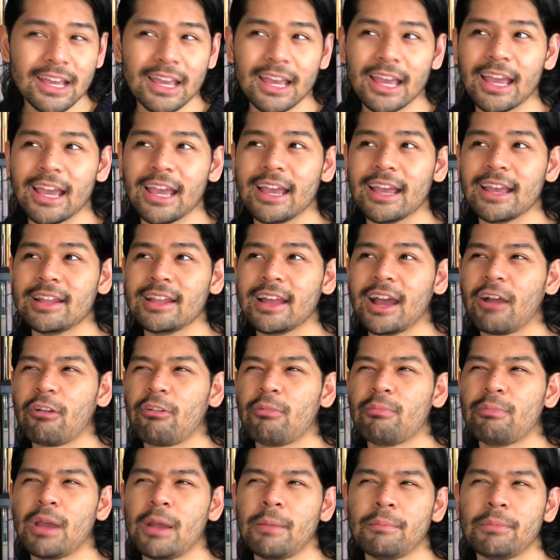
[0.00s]
and I
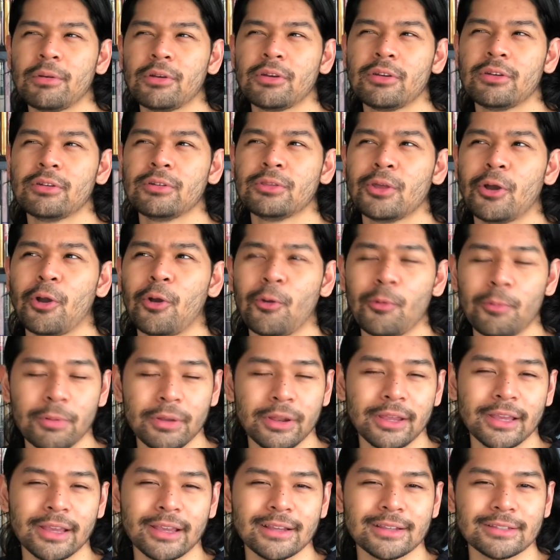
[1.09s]
remember the
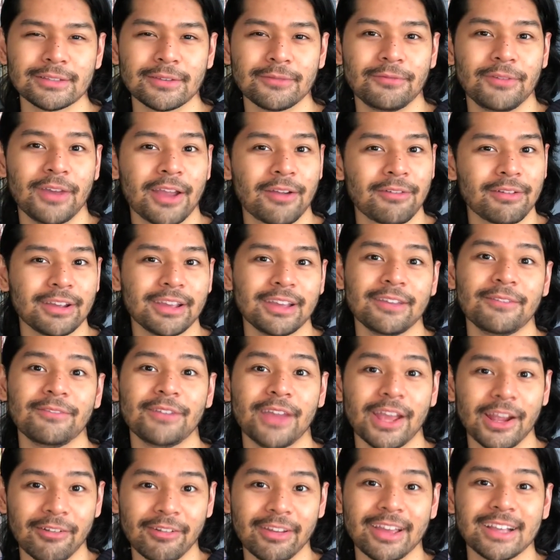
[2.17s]
opening is a very,
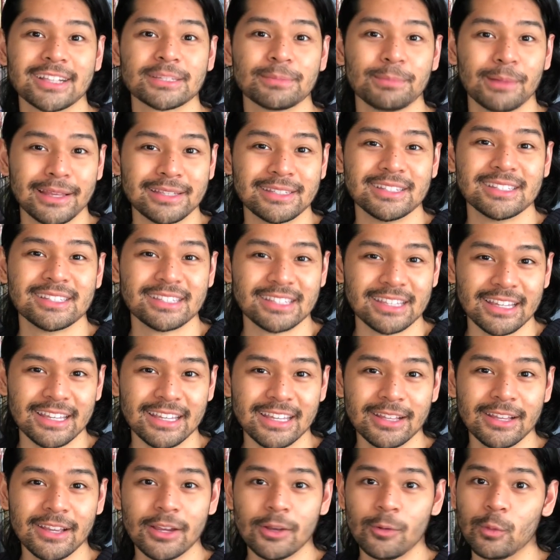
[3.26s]
very explicit
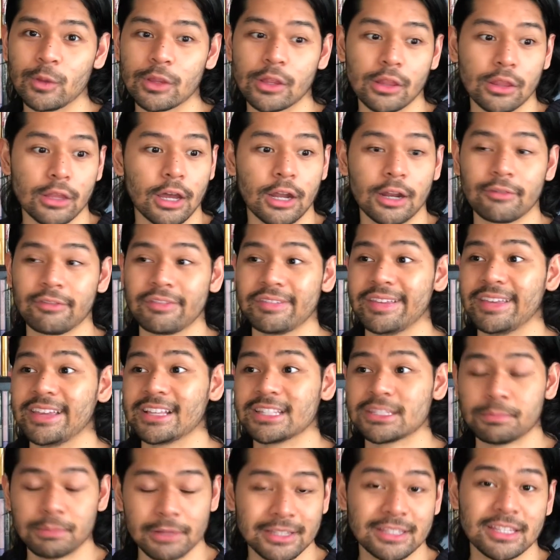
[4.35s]
scene with a lot of
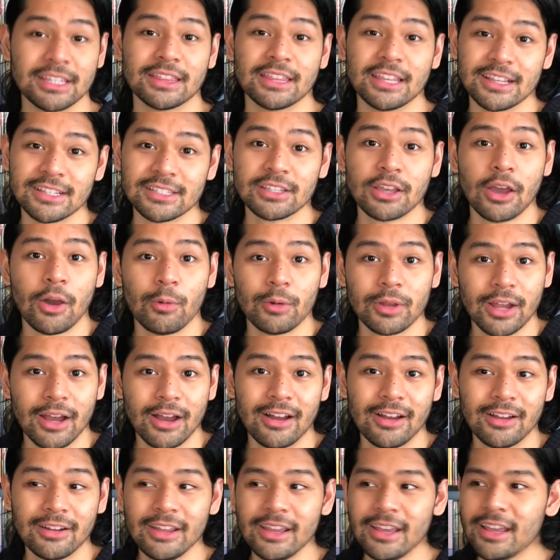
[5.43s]
explicit things going on,